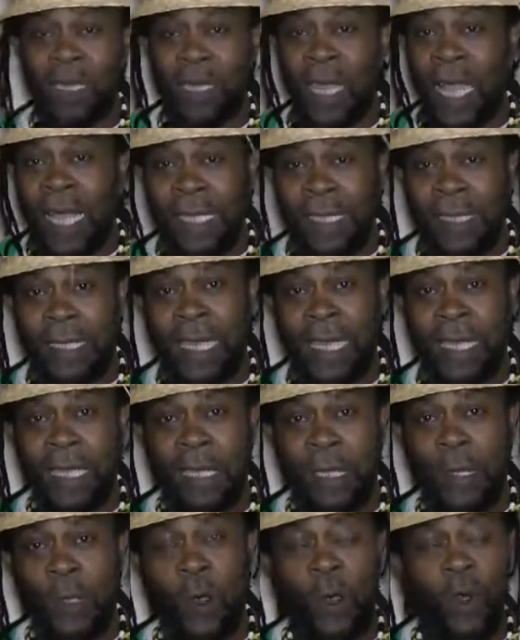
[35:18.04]
God sent
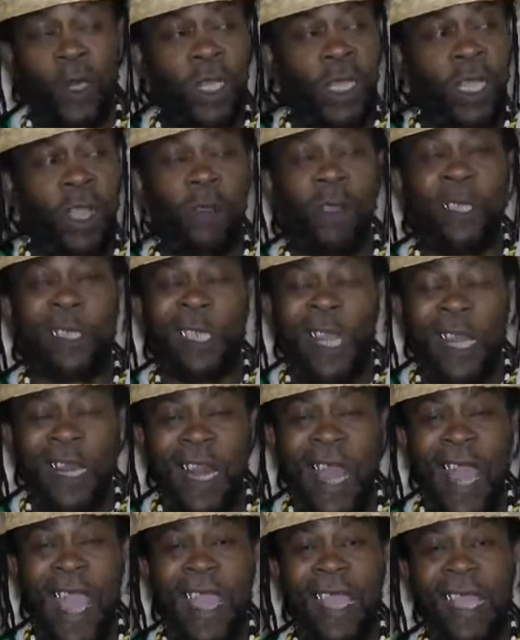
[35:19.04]
his son here. It's a
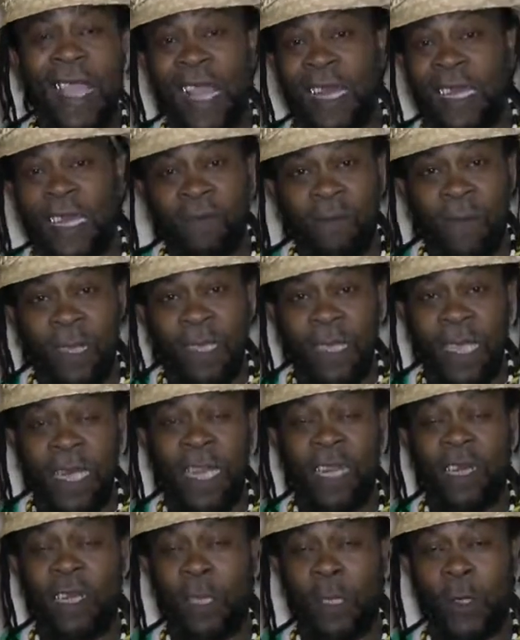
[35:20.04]
lie. God never
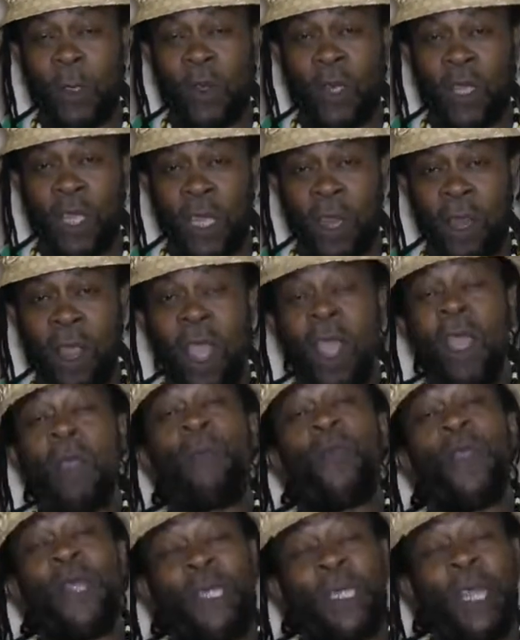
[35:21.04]
sent any son here.
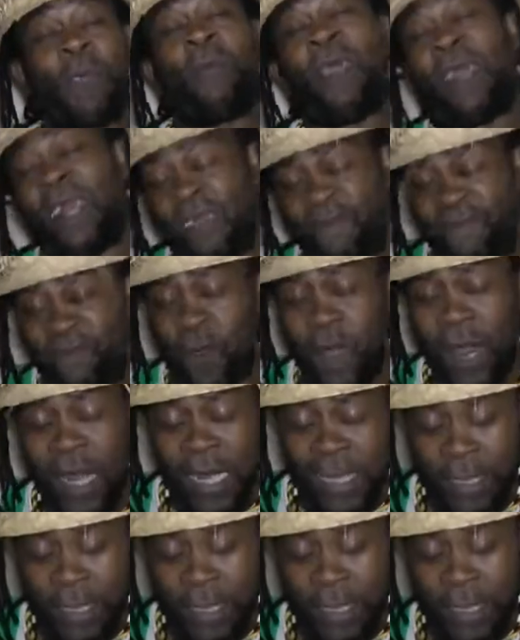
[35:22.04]
Preacher man, if you are